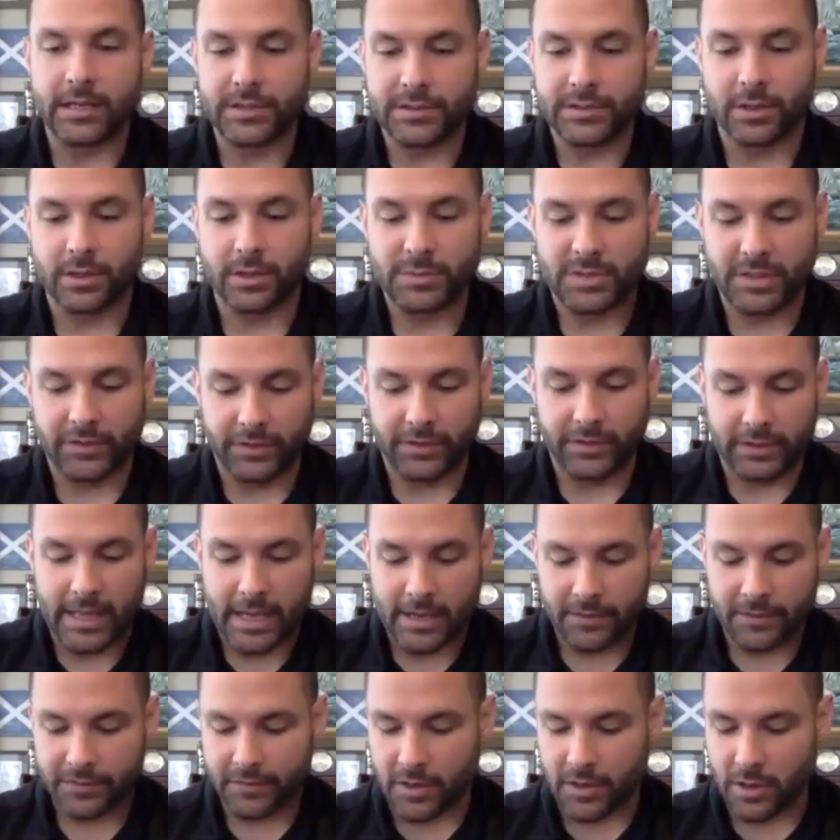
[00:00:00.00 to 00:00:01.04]
terms of a
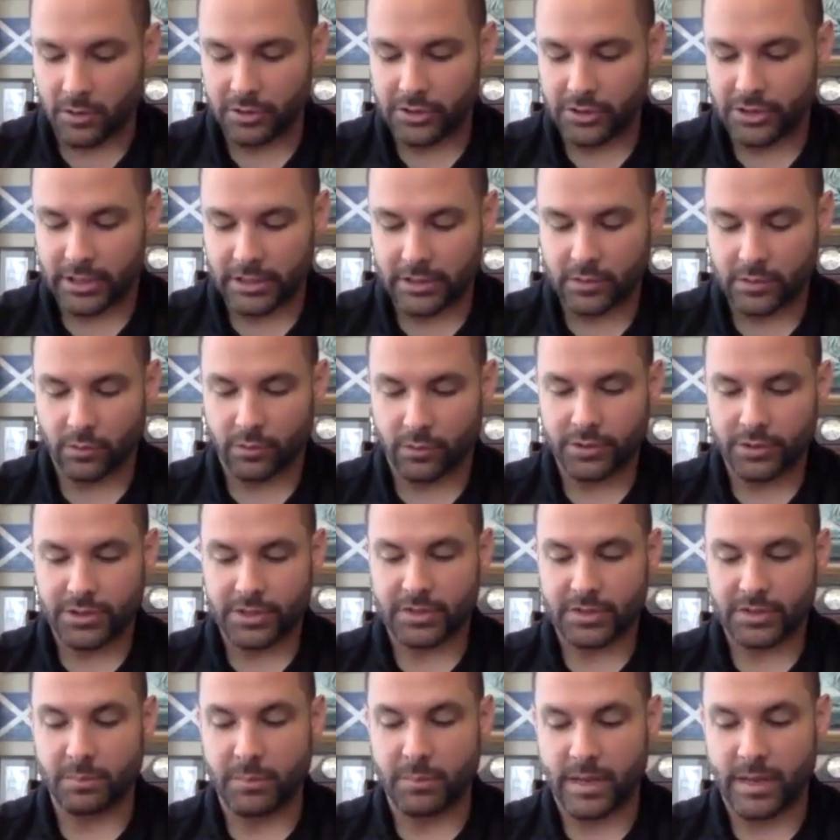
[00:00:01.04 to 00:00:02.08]
life coach and or
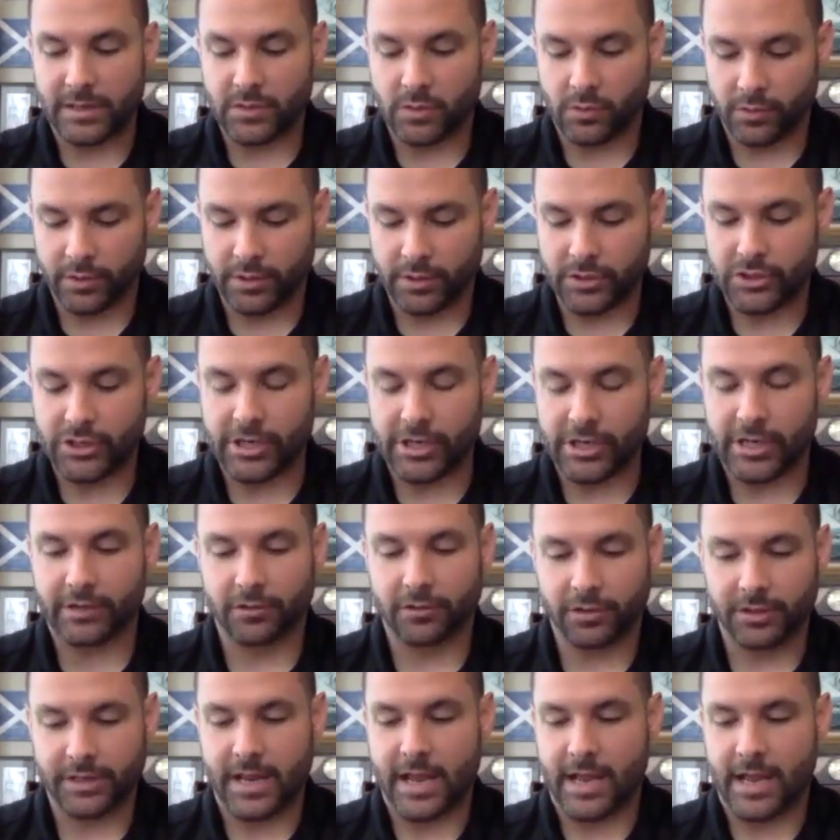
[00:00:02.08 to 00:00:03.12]
just mentor in
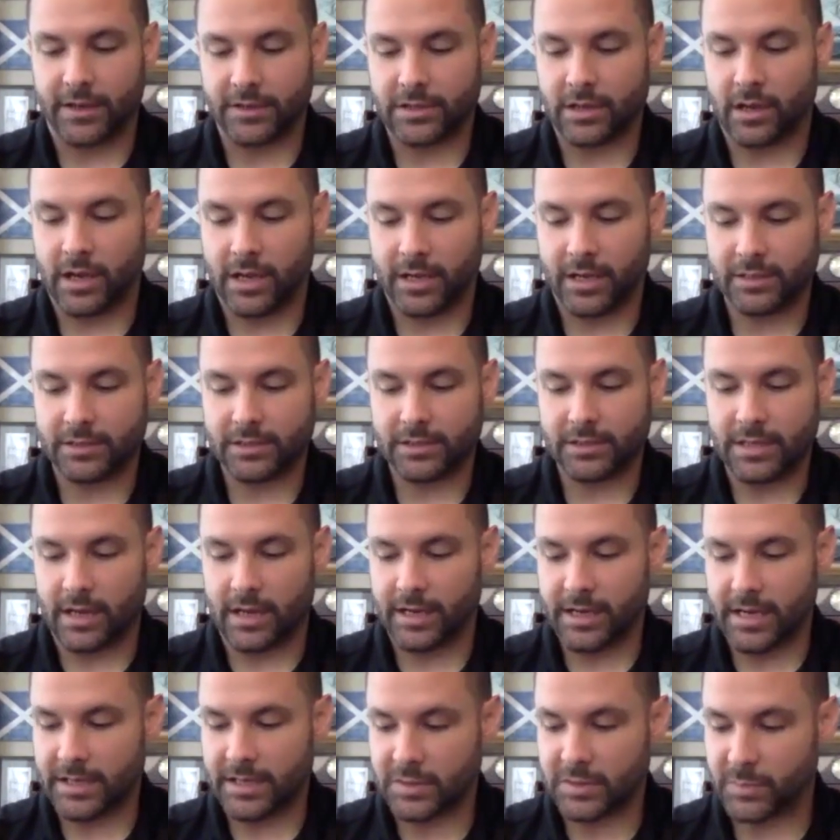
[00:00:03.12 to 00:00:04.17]
general, yeah,
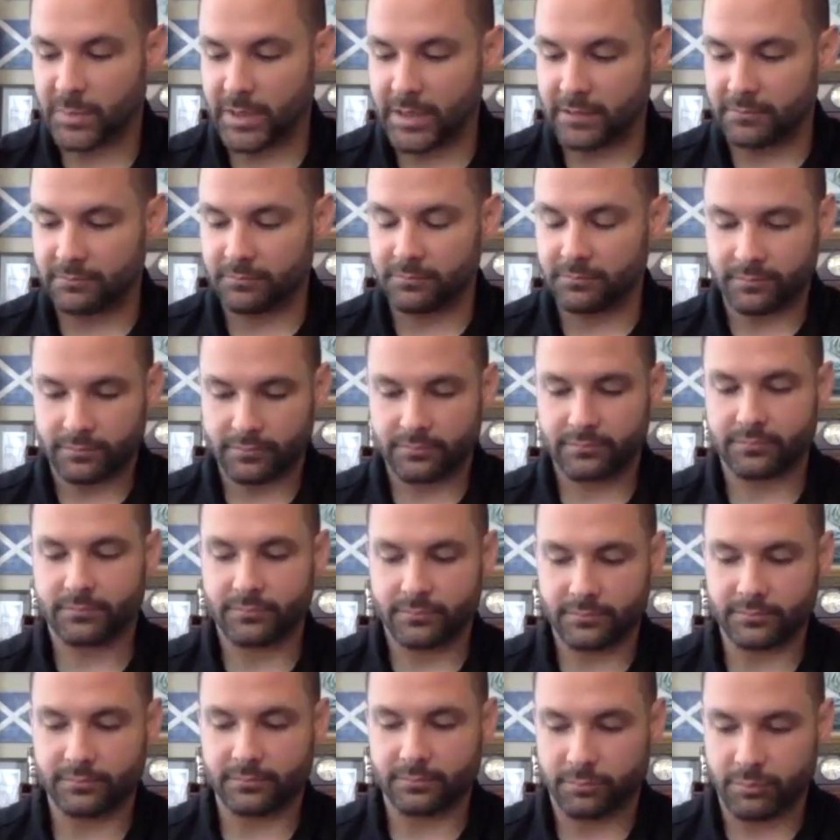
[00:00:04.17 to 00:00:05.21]
Don has been
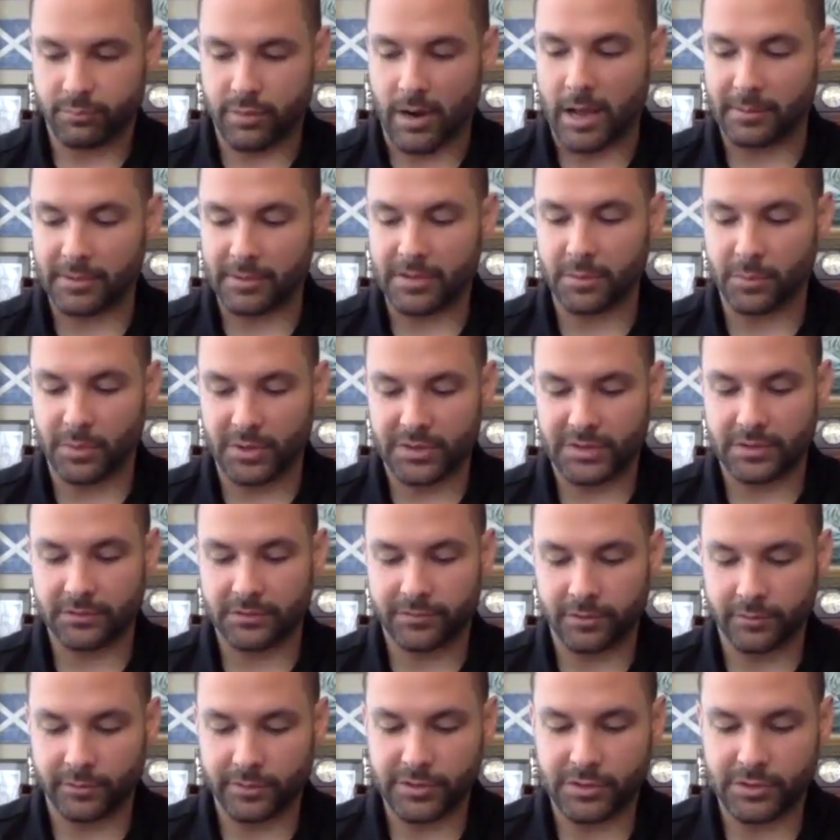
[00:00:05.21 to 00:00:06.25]
probably the most
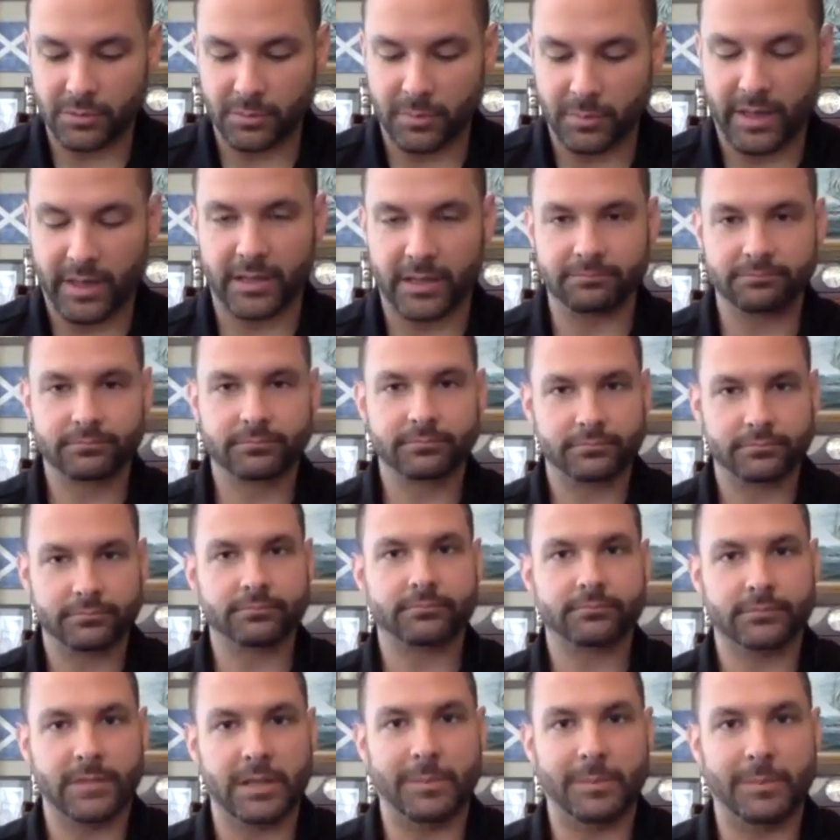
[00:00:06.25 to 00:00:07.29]
influential man
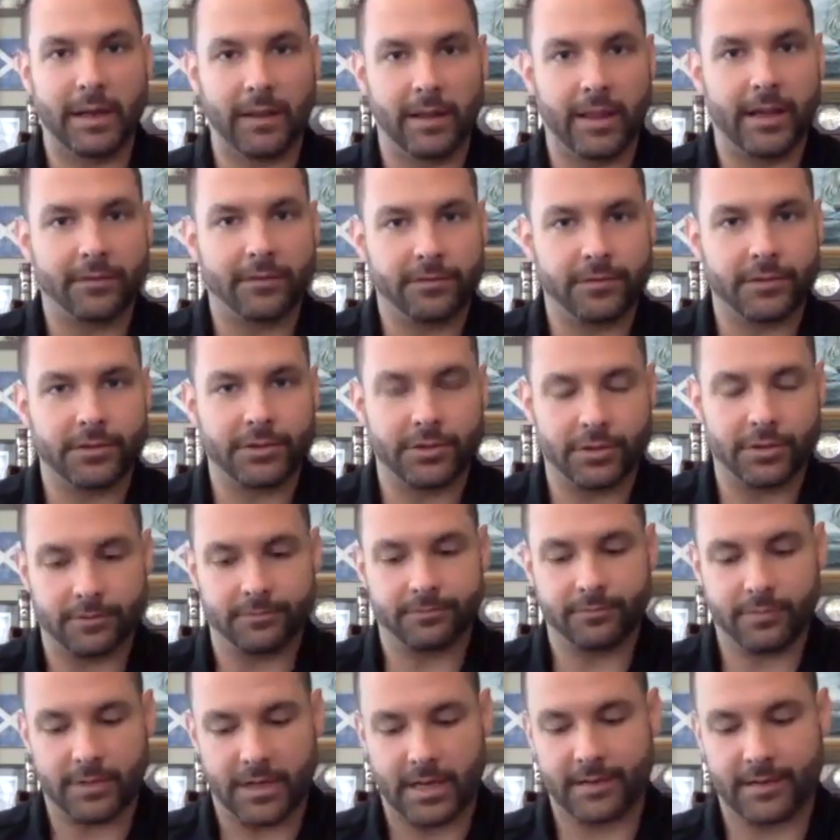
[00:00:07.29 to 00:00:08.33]
in my life for
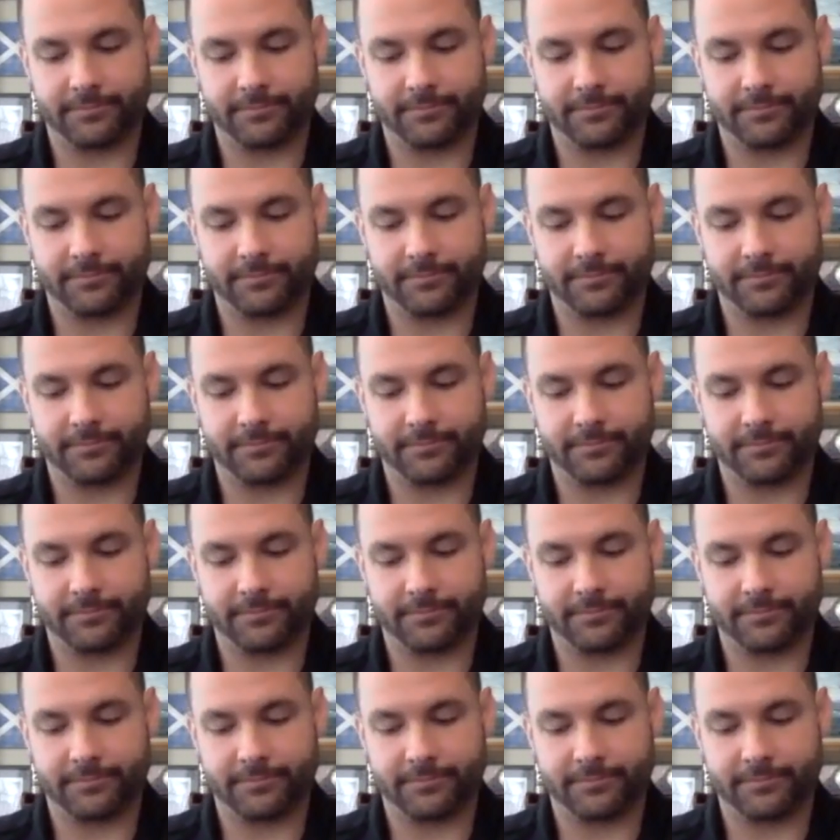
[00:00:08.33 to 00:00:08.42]
sure. Yeah.